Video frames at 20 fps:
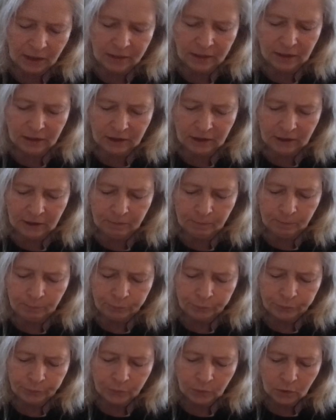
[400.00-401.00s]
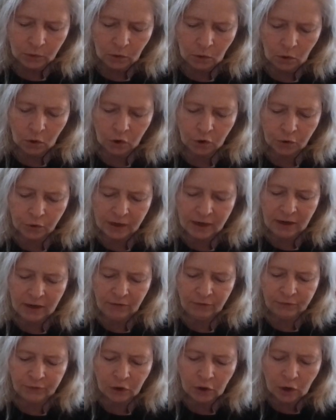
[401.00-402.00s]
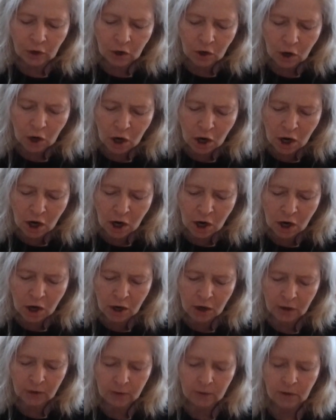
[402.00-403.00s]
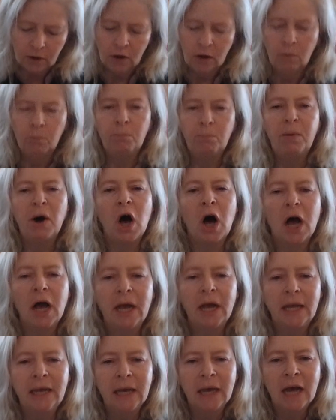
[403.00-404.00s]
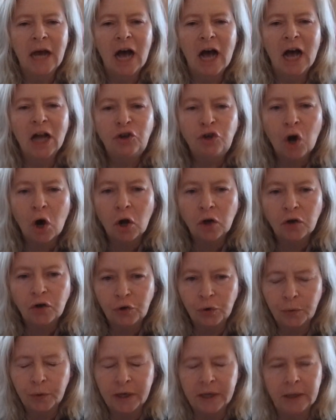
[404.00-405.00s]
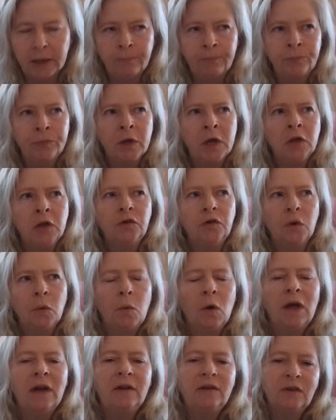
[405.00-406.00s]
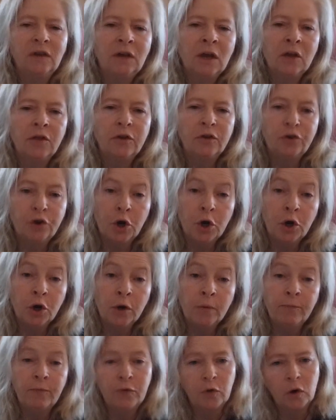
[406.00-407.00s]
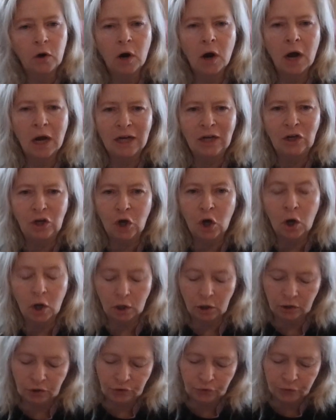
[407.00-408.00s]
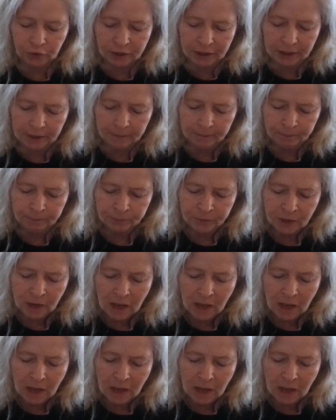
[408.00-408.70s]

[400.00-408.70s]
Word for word: and they did, or grieved her by adultery. So what is another term for idolatry?